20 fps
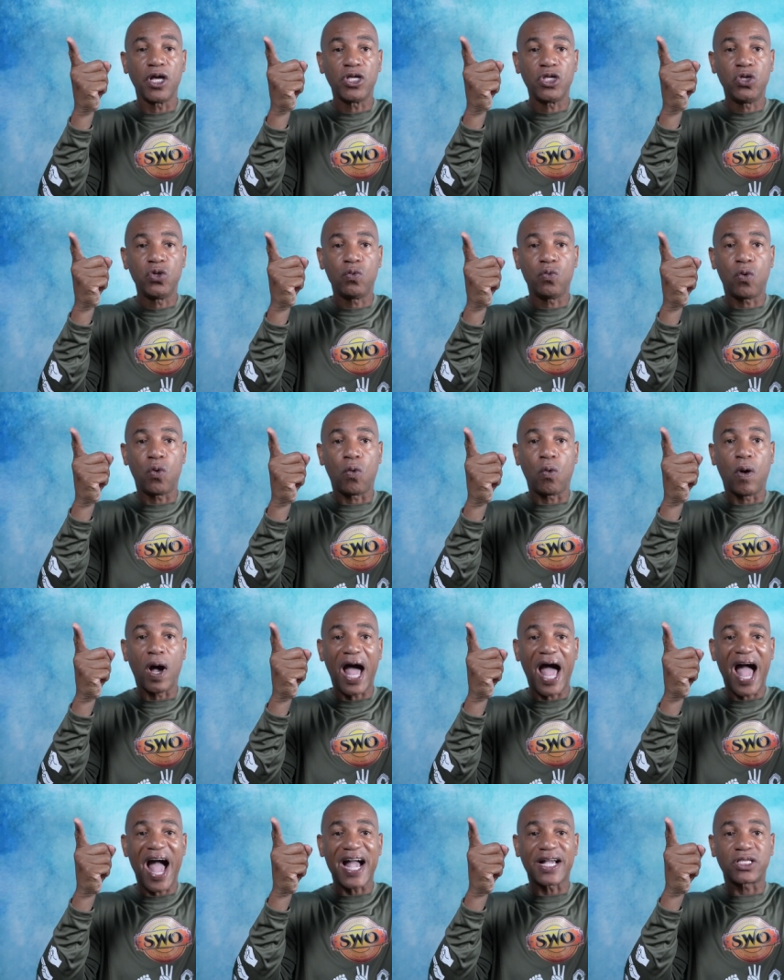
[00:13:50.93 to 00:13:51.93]
you will
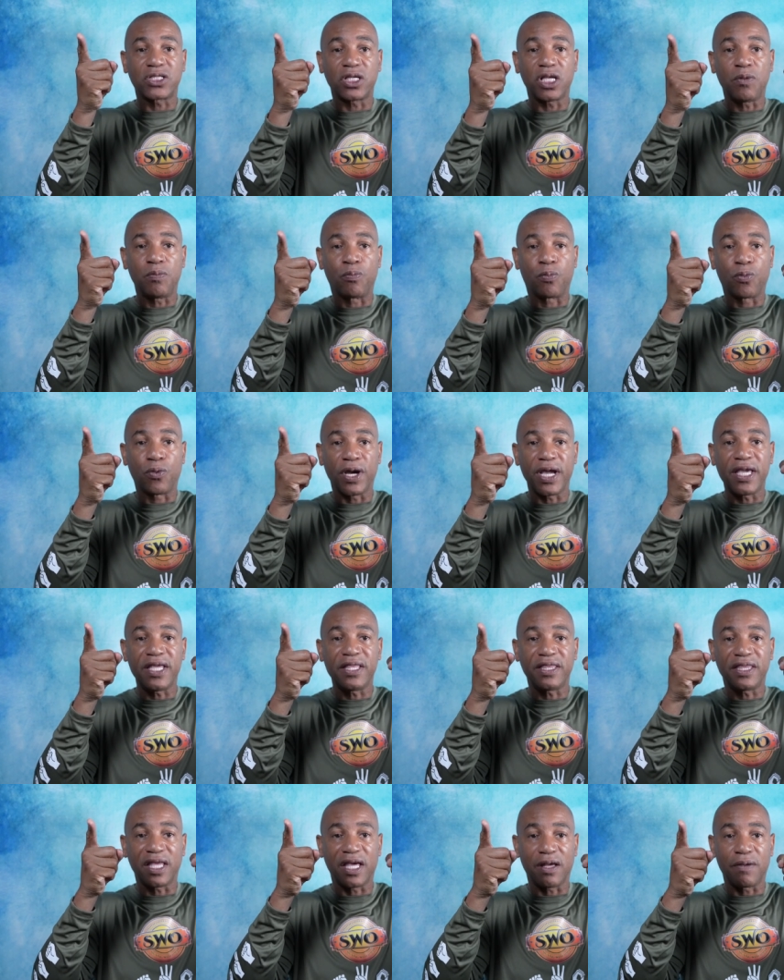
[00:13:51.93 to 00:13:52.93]
actually bring
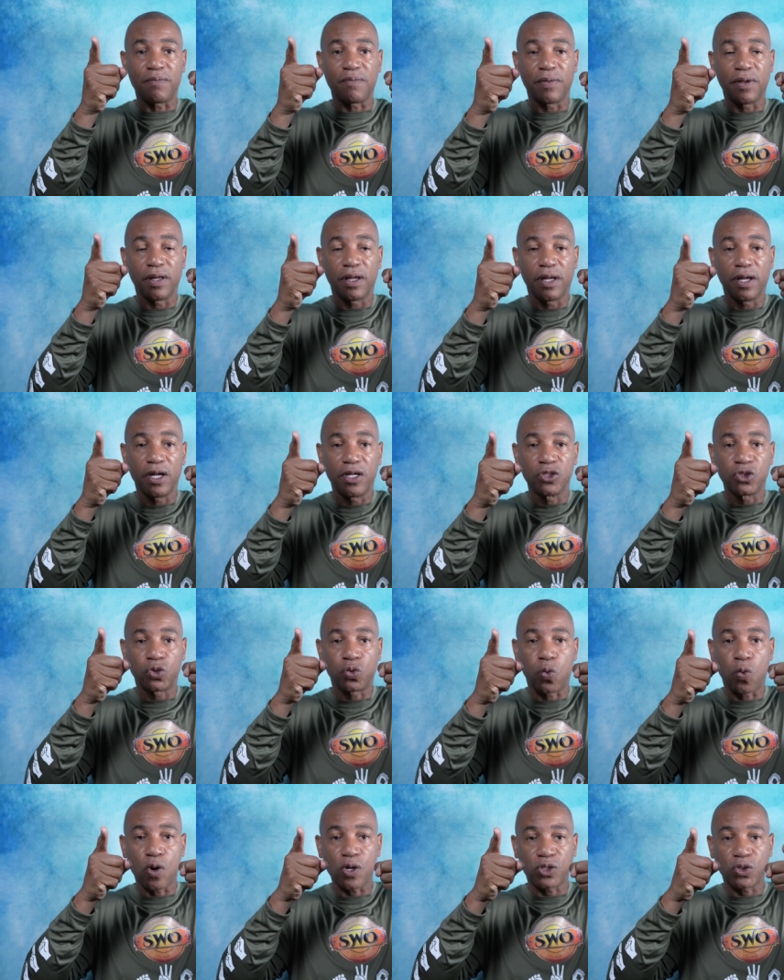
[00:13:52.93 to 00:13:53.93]
them
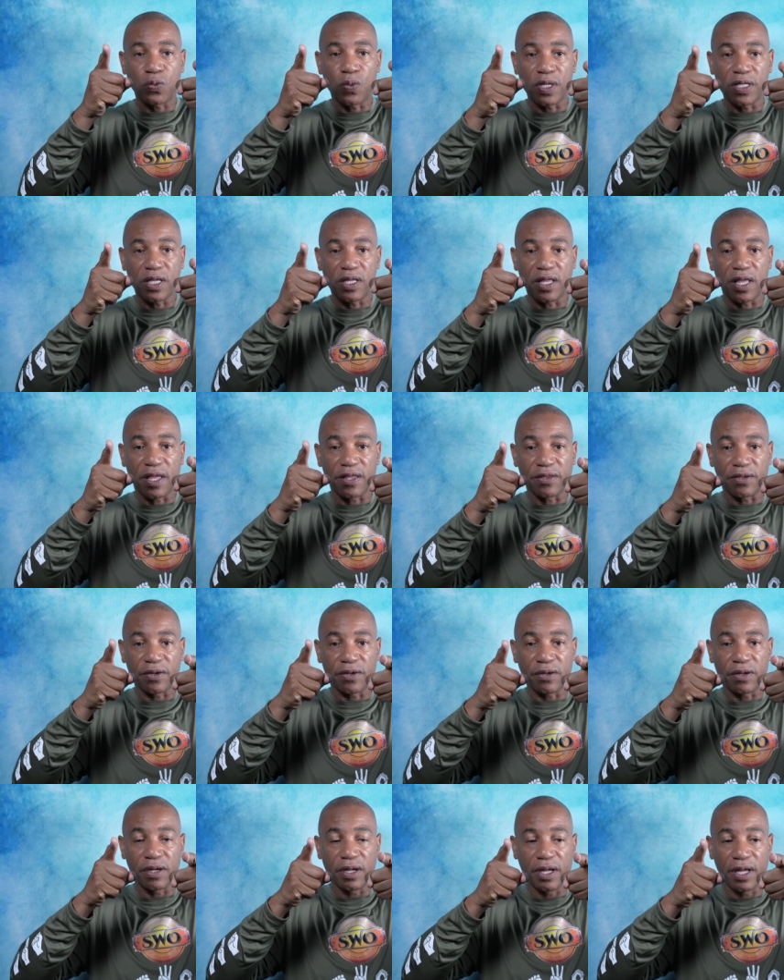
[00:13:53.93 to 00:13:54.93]
towards one
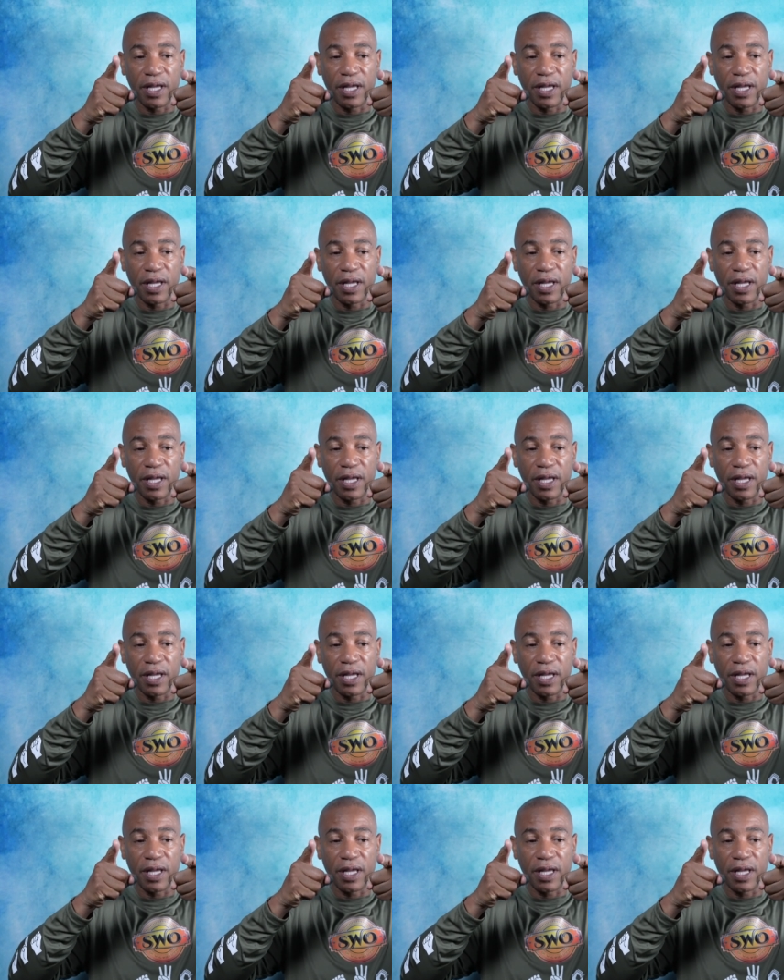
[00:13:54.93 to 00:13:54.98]
another,